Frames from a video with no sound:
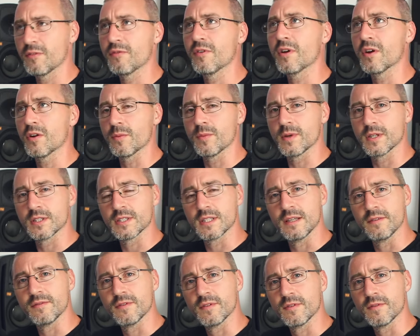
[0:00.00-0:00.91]
very
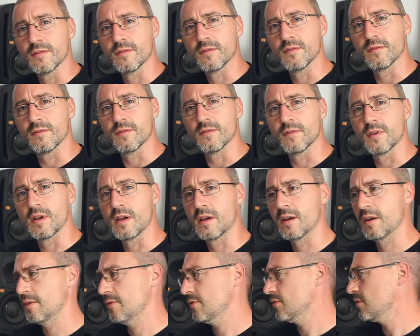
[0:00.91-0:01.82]
much even
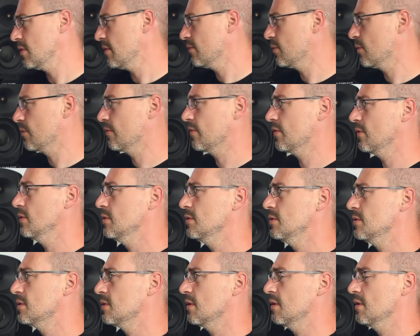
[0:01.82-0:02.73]
for everyone
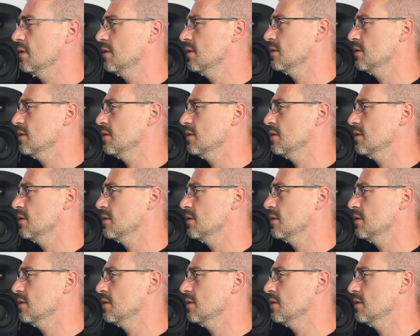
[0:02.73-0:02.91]
who's